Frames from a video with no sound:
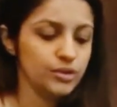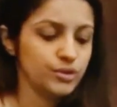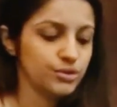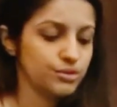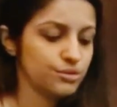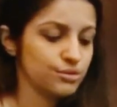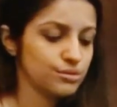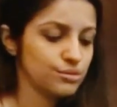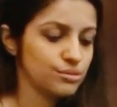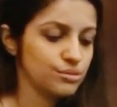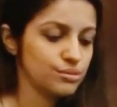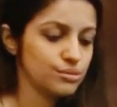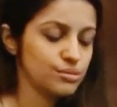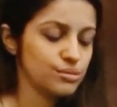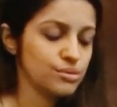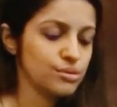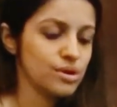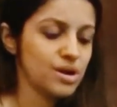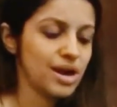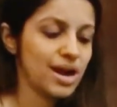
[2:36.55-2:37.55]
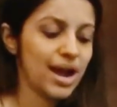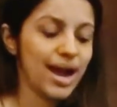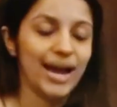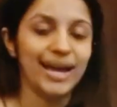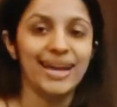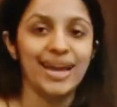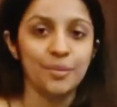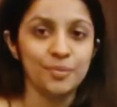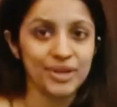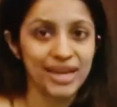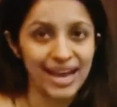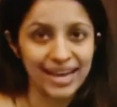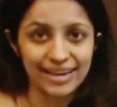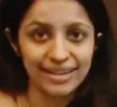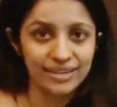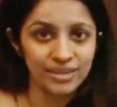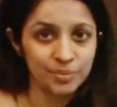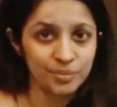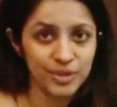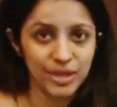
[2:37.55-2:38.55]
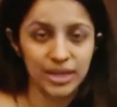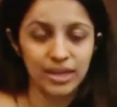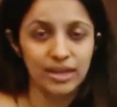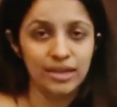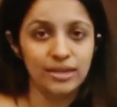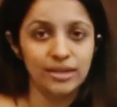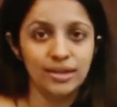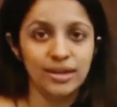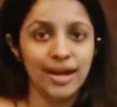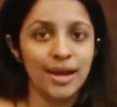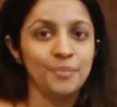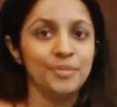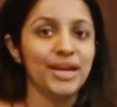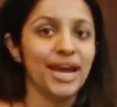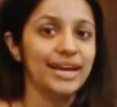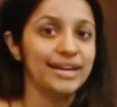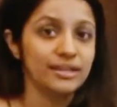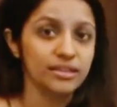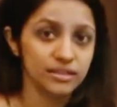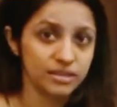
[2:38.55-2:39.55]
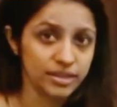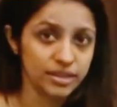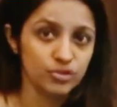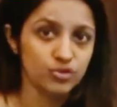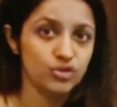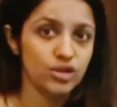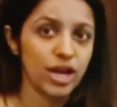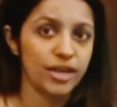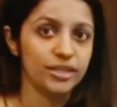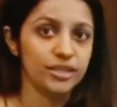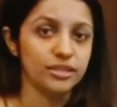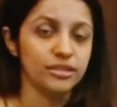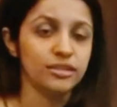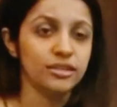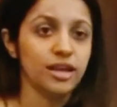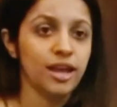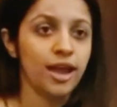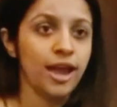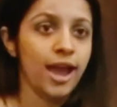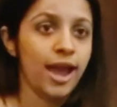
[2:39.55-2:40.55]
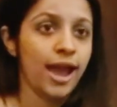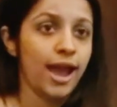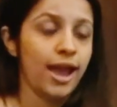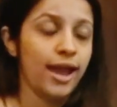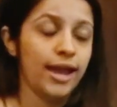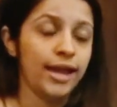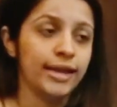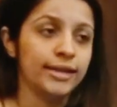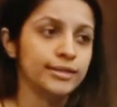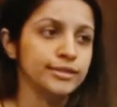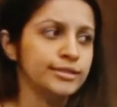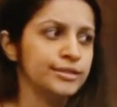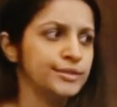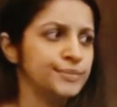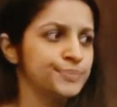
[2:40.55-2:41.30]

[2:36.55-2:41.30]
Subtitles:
So I am carrying an umbrella, I'm carrying a rain jacket, and